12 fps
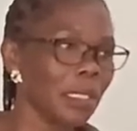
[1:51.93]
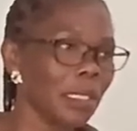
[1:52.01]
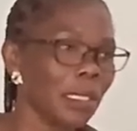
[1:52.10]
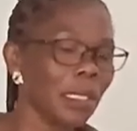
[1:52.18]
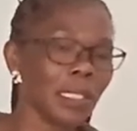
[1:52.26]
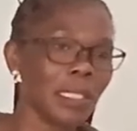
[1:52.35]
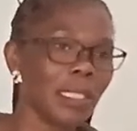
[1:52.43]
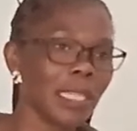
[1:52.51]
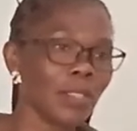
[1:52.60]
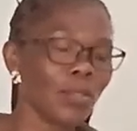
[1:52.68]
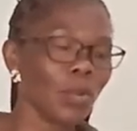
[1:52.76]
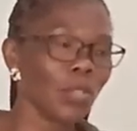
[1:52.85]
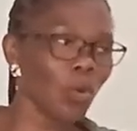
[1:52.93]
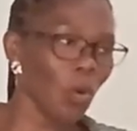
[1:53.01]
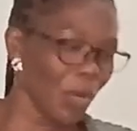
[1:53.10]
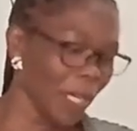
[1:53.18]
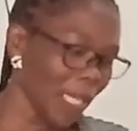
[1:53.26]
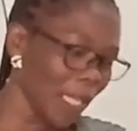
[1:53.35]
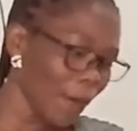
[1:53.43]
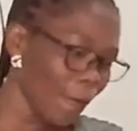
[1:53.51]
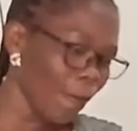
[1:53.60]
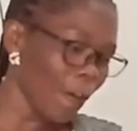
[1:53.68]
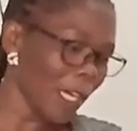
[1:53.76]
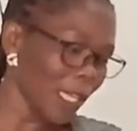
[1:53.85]
It does not only
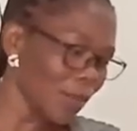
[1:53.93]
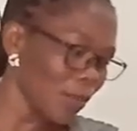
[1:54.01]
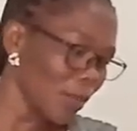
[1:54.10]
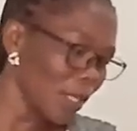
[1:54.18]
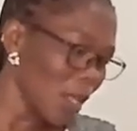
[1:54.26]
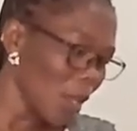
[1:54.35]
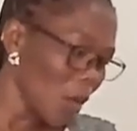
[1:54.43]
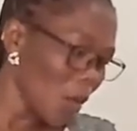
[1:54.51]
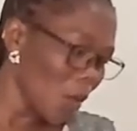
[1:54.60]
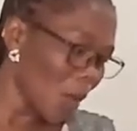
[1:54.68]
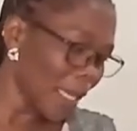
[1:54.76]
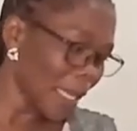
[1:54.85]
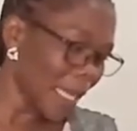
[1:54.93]
focus on one